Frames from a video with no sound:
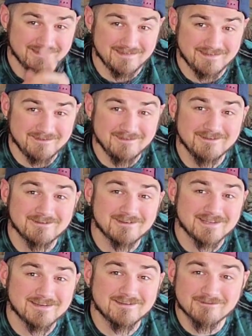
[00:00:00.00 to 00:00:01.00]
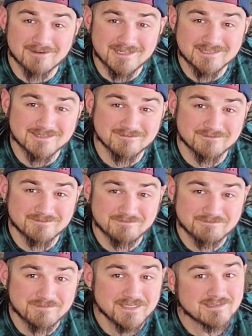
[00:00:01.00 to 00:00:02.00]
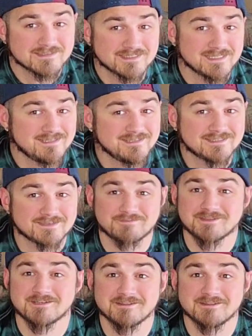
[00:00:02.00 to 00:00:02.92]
you can go ahead and arrest them because they did something